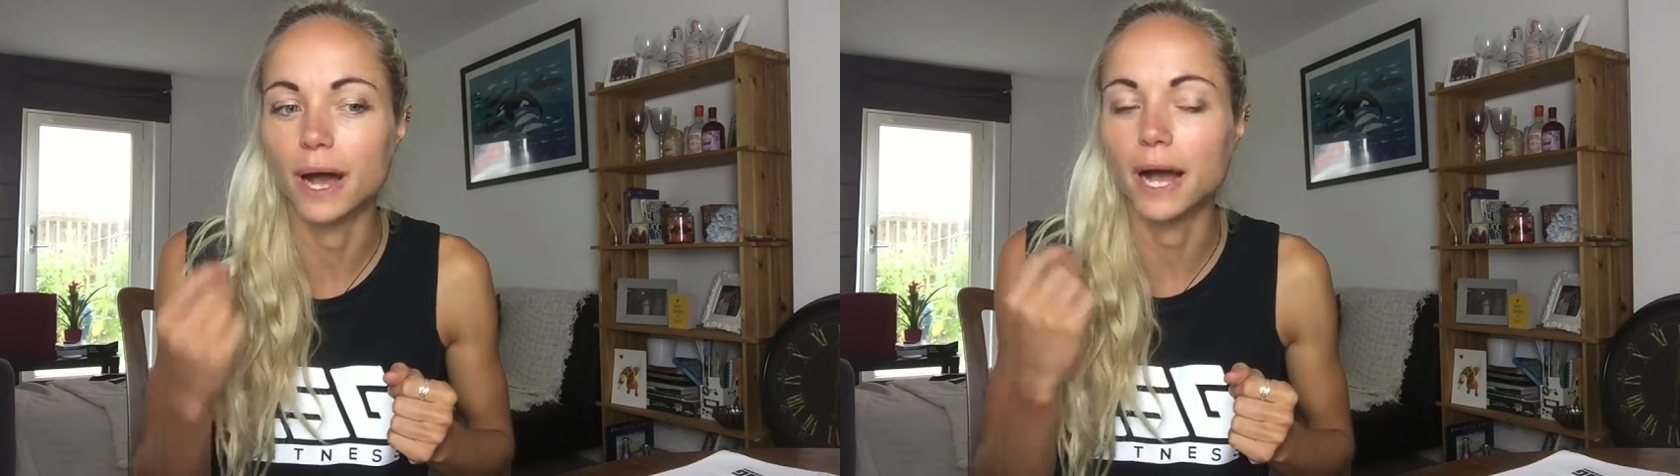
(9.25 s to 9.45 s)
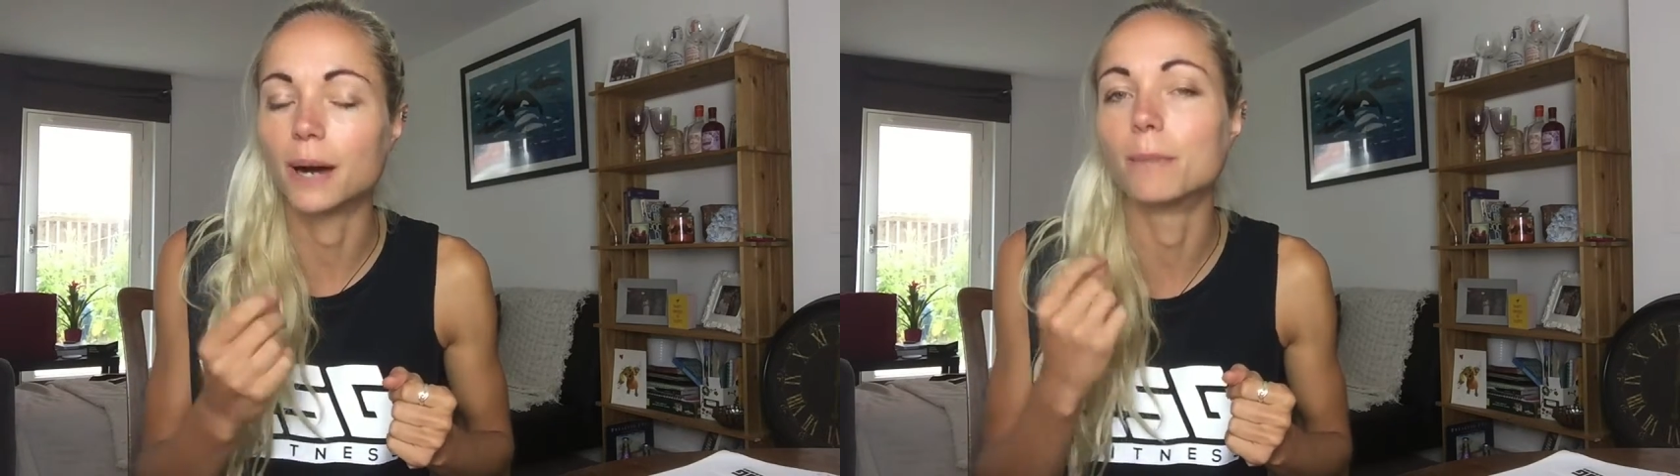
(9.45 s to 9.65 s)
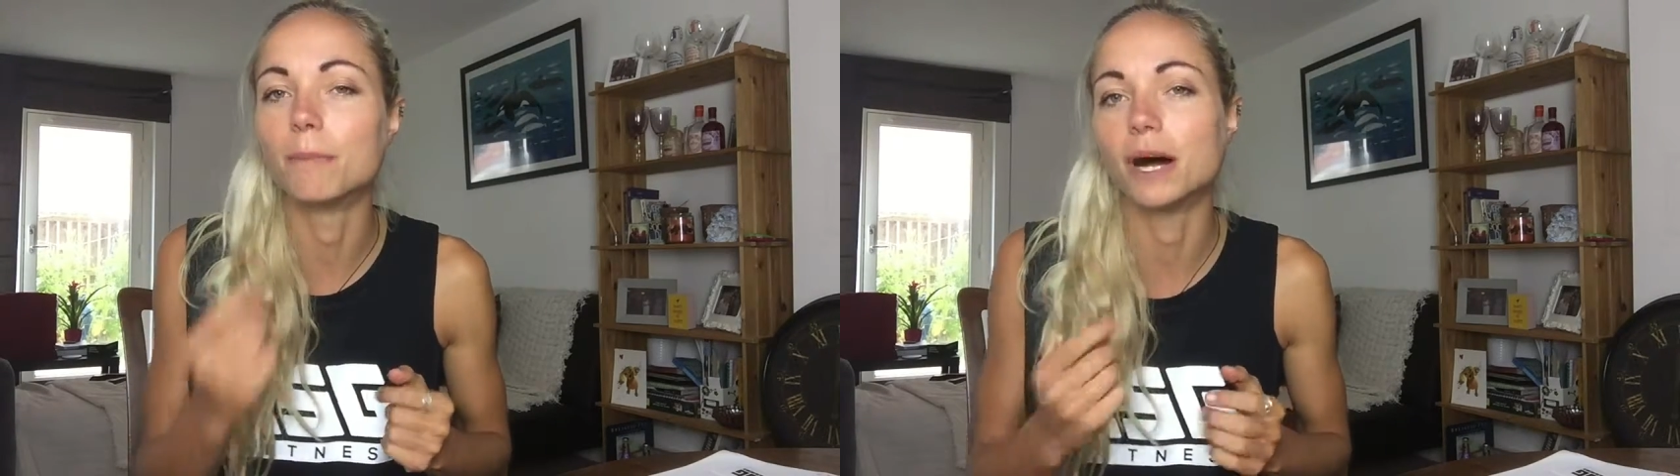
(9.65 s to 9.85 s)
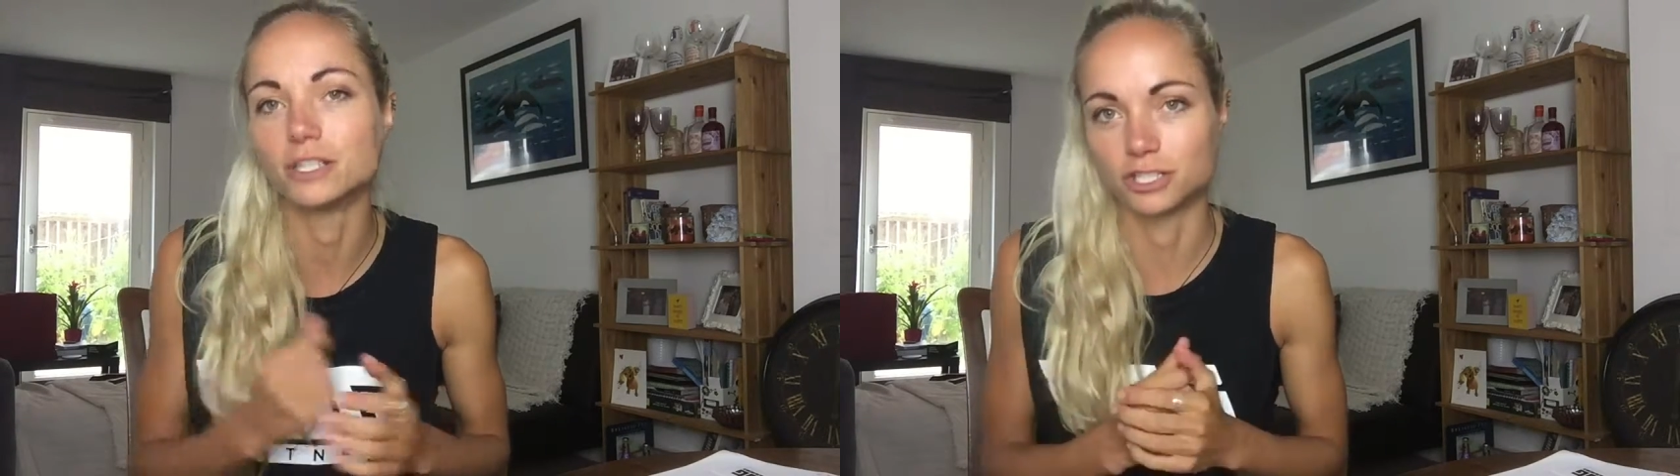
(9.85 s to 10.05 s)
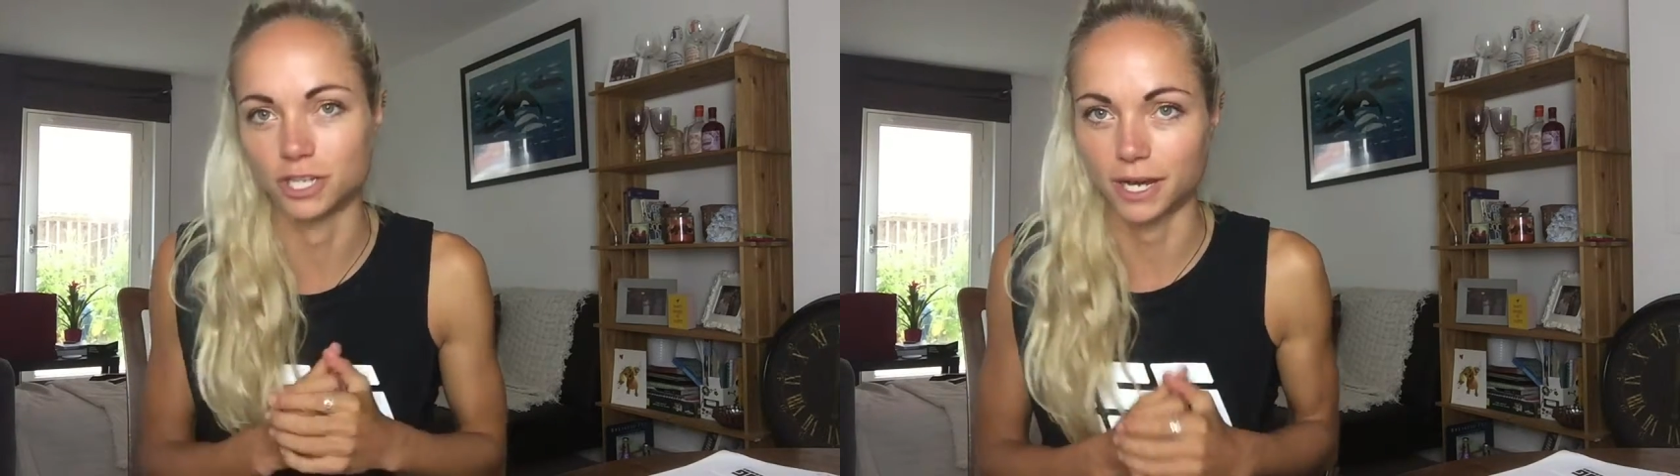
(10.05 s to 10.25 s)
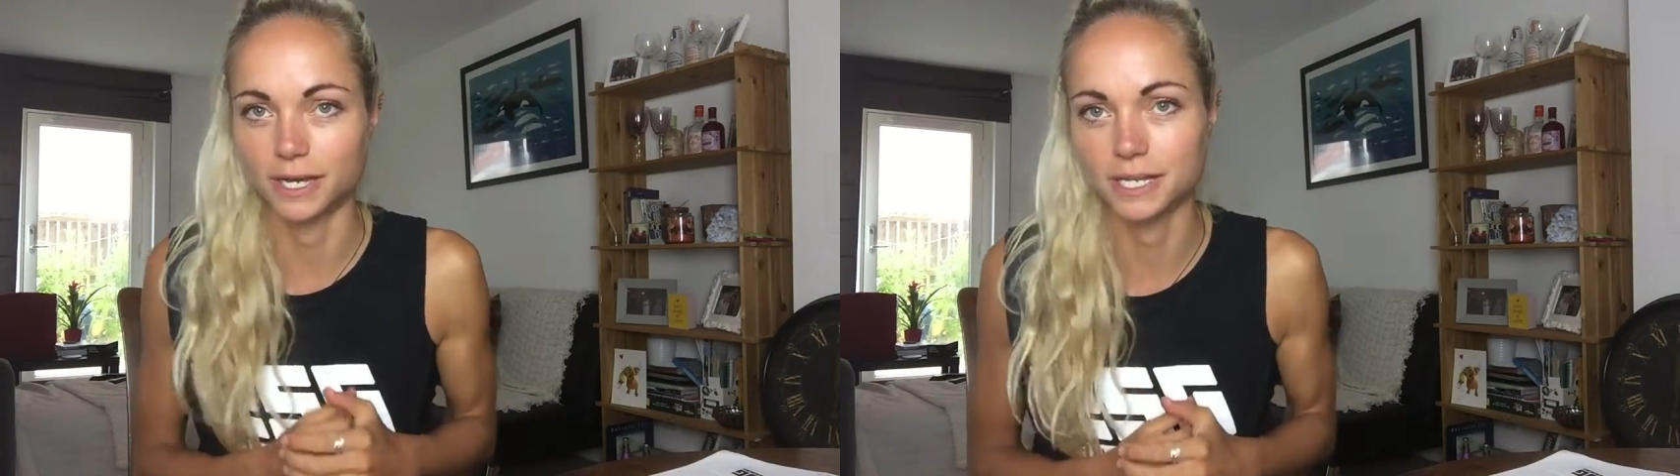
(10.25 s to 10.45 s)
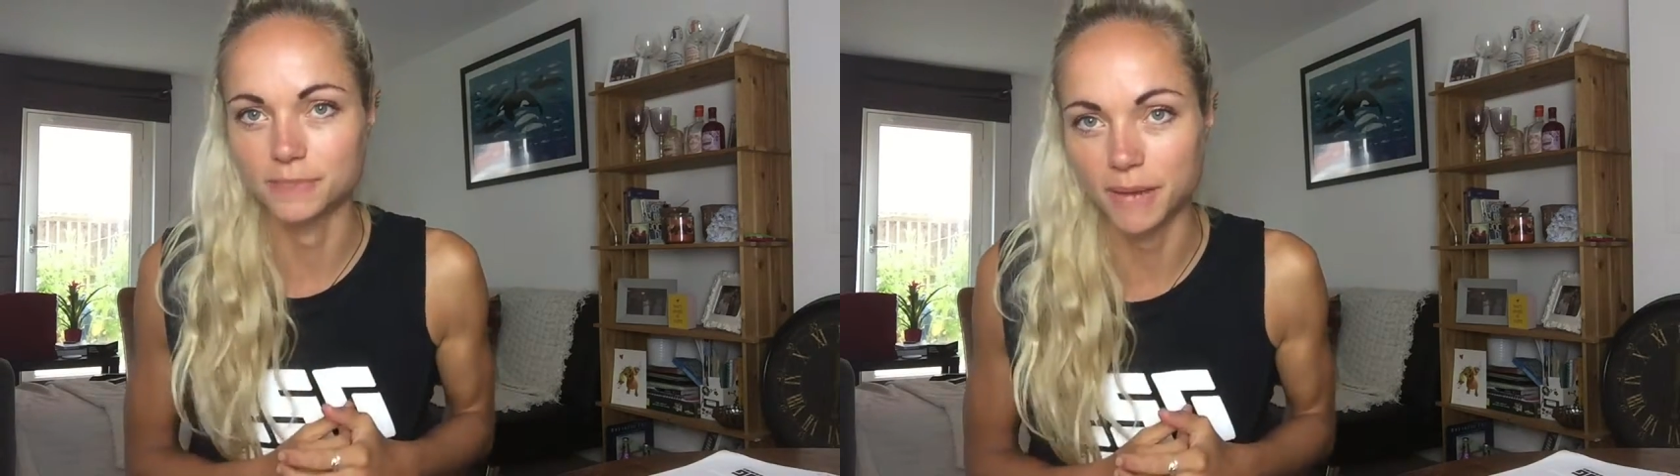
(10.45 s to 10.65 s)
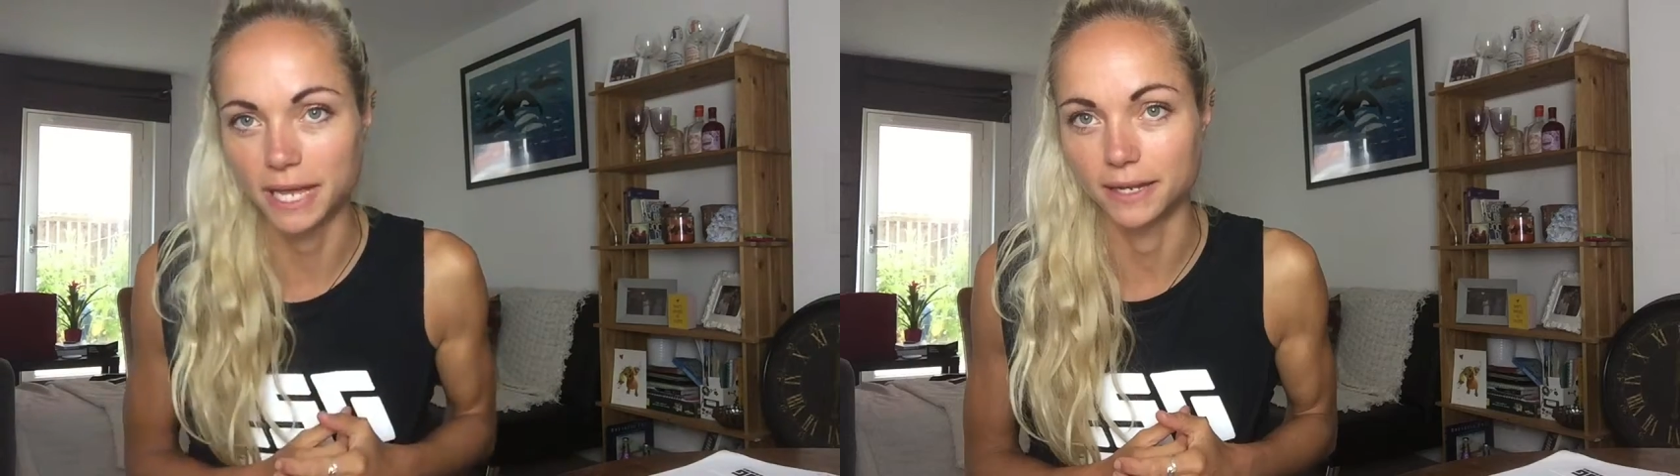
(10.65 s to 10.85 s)
how much I
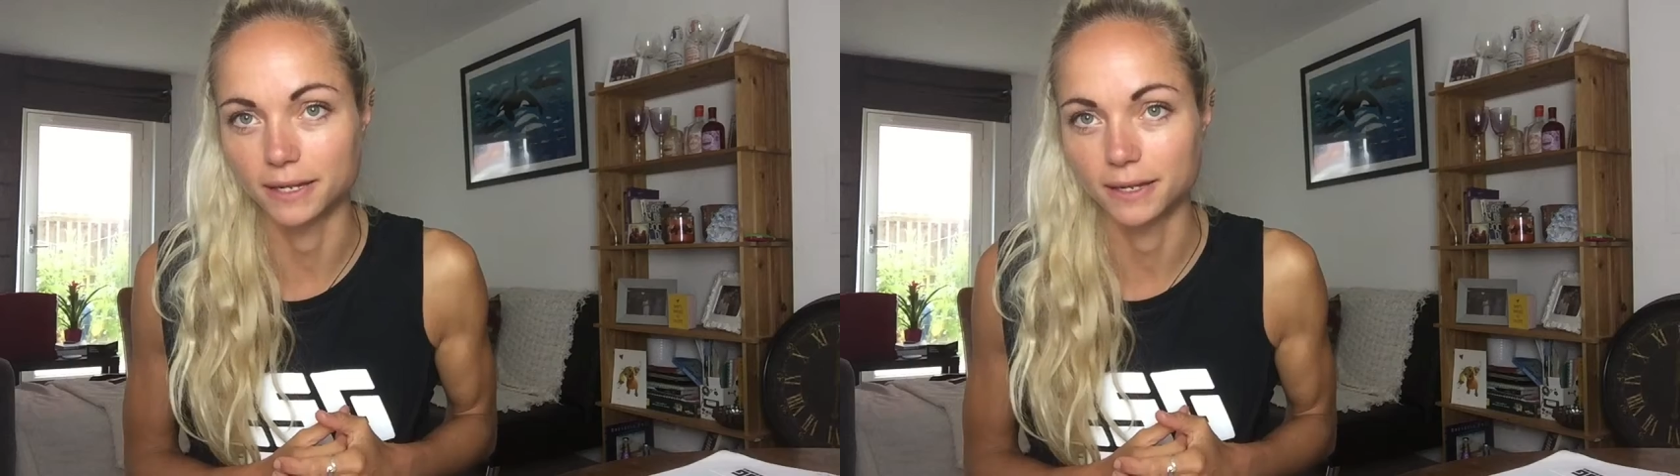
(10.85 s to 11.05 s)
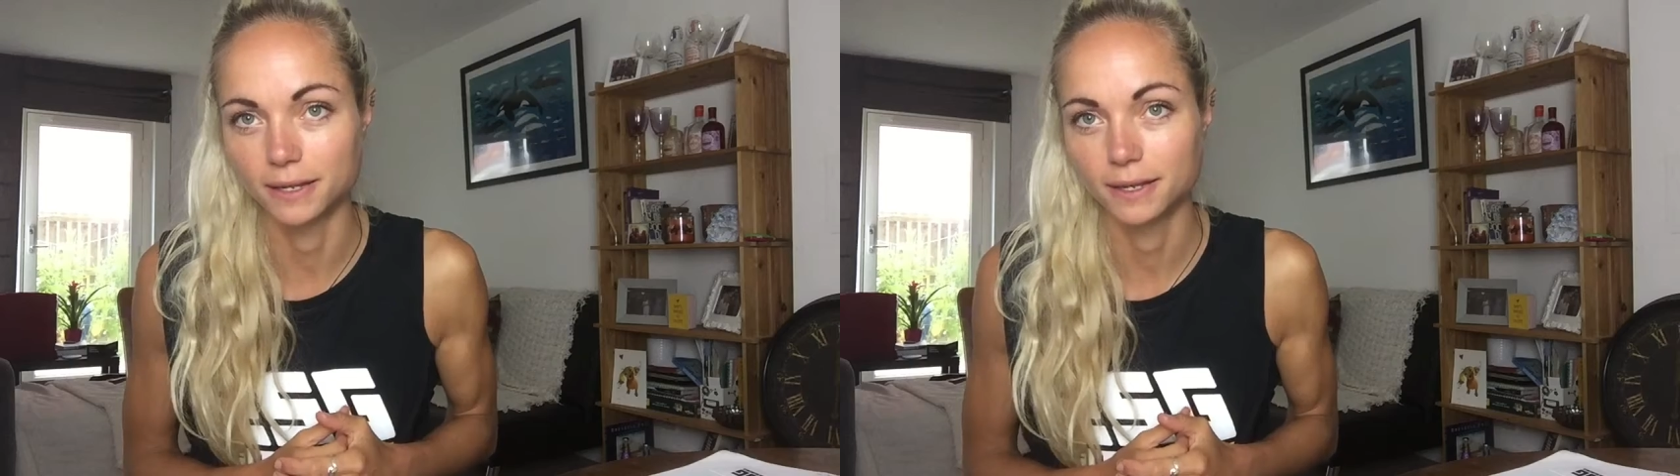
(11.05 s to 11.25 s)
expend